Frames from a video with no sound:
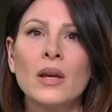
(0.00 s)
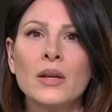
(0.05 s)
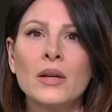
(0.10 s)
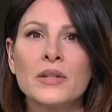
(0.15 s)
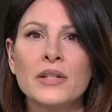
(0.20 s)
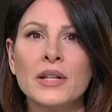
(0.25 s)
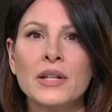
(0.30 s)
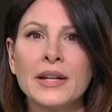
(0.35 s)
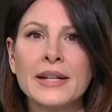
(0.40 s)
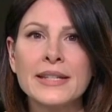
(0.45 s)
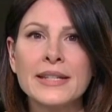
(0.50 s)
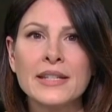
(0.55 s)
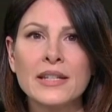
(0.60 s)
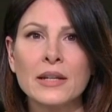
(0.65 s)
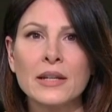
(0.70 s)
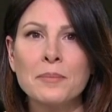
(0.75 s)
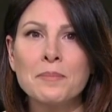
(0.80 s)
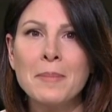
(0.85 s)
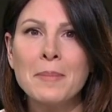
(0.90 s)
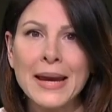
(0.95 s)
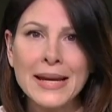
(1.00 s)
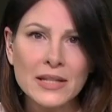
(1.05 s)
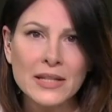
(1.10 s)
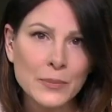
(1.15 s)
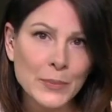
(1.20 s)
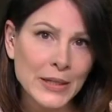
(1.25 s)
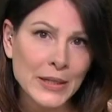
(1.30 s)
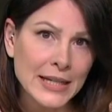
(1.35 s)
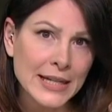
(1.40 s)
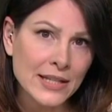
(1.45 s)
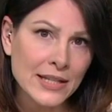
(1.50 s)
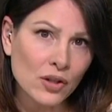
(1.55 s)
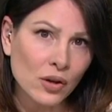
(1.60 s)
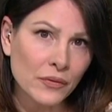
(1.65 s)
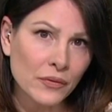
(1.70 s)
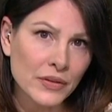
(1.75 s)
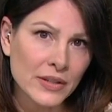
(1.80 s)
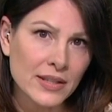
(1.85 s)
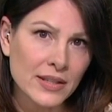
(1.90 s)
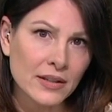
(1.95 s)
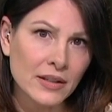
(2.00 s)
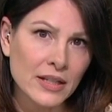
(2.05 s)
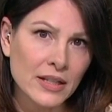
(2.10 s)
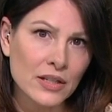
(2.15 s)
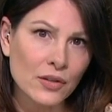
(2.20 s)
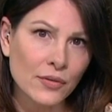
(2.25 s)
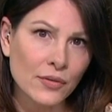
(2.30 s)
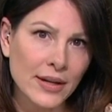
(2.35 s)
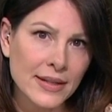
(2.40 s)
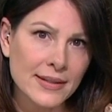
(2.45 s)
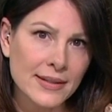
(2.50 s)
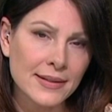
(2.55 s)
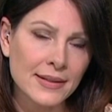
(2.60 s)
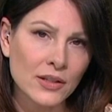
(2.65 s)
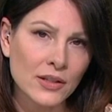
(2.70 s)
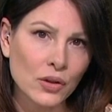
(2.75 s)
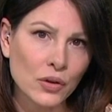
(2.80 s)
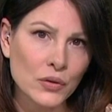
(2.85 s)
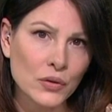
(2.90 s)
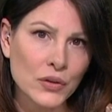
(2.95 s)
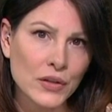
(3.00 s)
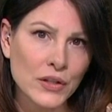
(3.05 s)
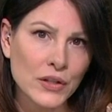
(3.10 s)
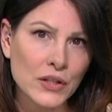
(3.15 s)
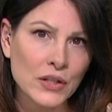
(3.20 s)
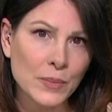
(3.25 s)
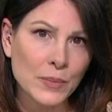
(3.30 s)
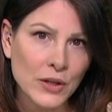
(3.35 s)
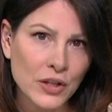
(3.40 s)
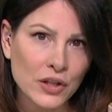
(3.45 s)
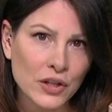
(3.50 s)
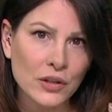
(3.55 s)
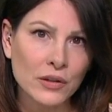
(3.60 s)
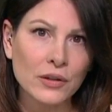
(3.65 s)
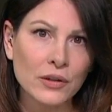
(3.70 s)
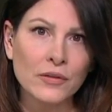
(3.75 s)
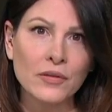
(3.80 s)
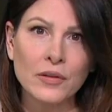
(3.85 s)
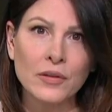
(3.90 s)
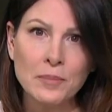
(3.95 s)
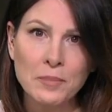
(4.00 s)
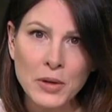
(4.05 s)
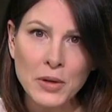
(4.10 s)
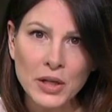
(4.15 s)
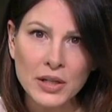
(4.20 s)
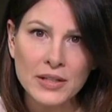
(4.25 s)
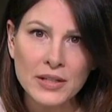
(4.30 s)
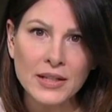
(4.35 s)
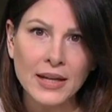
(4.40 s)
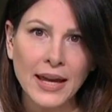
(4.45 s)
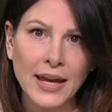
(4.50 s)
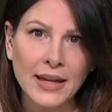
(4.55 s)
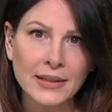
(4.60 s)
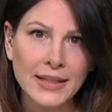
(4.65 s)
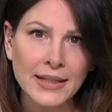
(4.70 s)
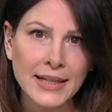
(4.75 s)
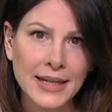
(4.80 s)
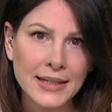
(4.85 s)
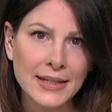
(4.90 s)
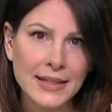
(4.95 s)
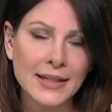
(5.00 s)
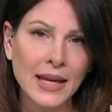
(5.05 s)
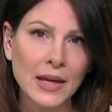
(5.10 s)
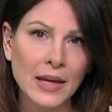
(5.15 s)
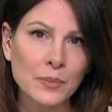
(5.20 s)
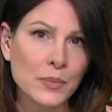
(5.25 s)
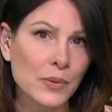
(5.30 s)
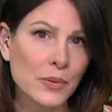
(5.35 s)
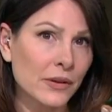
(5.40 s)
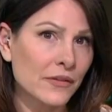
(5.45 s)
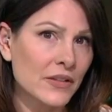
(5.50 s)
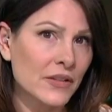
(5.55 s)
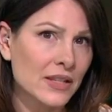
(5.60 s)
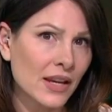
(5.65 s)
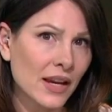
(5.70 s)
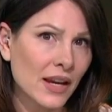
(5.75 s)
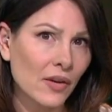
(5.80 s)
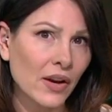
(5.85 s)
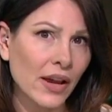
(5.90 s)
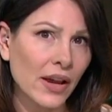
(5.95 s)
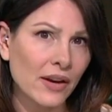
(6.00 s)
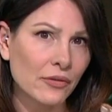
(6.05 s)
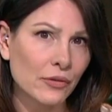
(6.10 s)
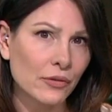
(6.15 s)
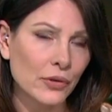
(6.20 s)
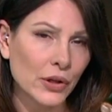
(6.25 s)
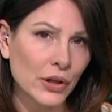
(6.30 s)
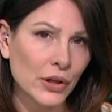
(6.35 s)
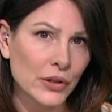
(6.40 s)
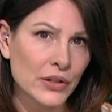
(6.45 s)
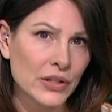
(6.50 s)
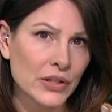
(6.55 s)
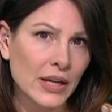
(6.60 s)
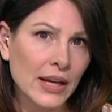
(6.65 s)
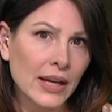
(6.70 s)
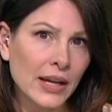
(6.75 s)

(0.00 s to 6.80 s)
Tonight, a Met police officer is arrested on suspicion of the murder and kidnap of Sarah Everard.